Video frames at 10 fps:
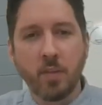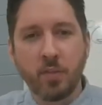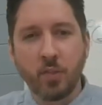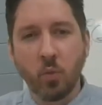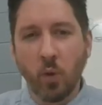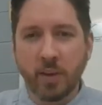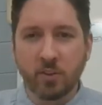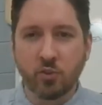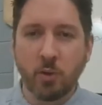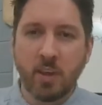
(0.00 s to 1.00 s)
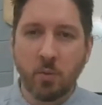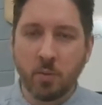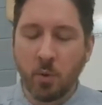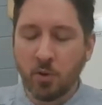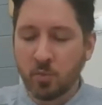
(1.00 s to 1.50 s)
What gets tricky with
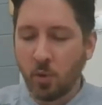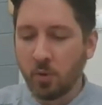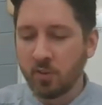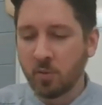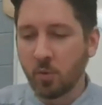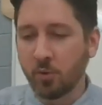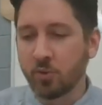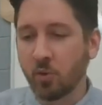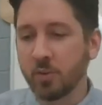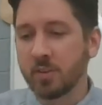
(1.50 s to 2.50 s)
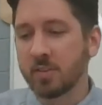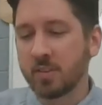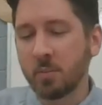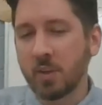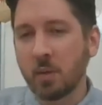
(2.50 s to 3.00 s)
modus ponens and modus tollens is
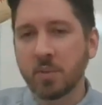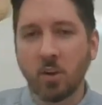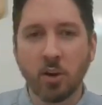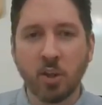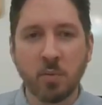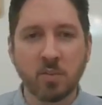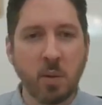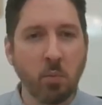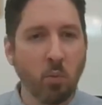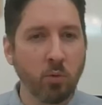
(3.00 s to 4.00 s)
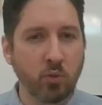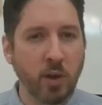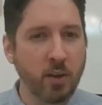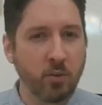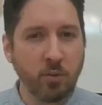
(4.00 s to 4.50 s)
sometimes in arguments, people will try
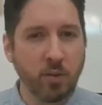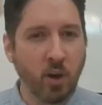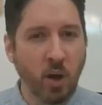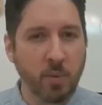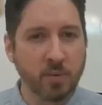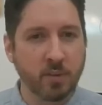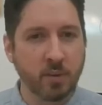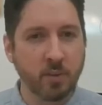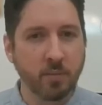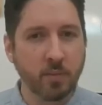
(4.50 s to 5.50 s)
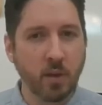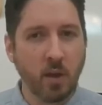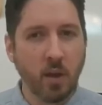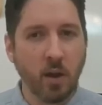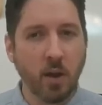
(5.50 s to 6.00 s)
to do the opposite.
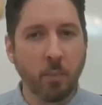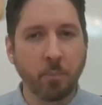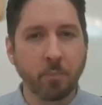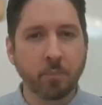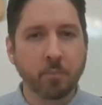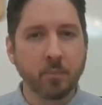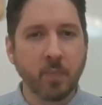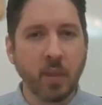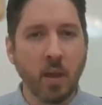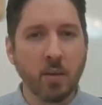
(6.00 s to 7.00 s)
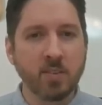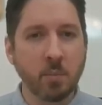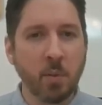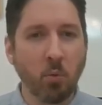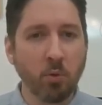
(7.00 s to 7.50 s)
Some
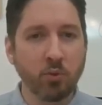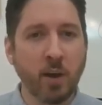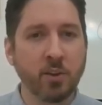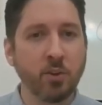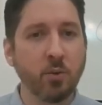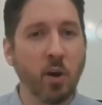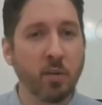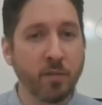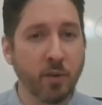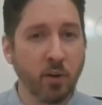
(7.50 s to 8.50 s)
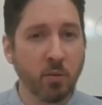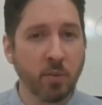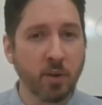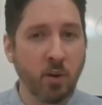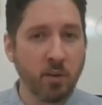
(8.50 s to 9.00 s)
people will try to affirm
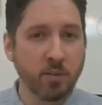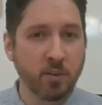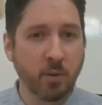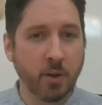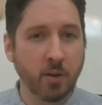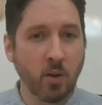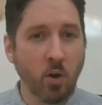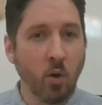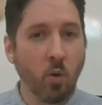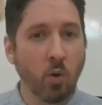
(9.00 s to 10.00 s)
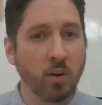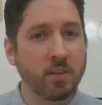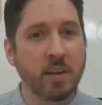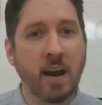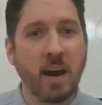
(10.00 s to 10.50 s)
the consequent or
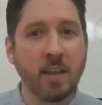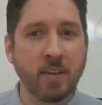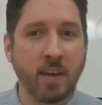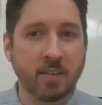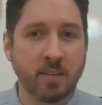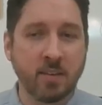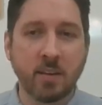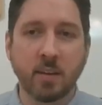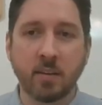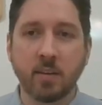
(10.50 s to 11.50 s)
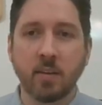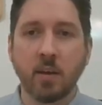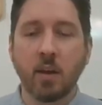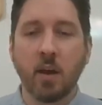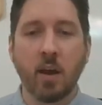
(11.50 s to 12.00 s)
deny the antecedent.
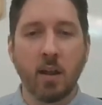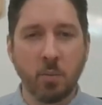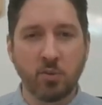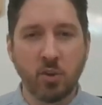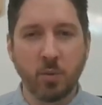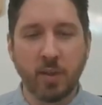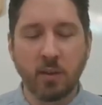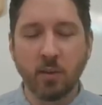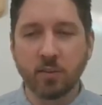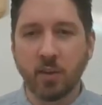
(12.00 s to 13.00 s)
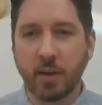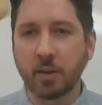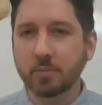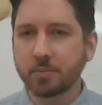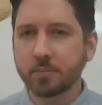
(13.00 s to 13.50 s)
And let me show you what that looks like.
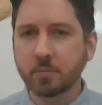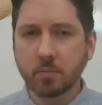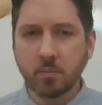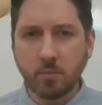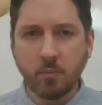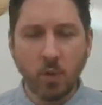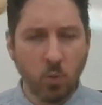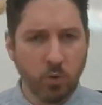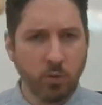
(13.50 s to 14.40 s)
We'll do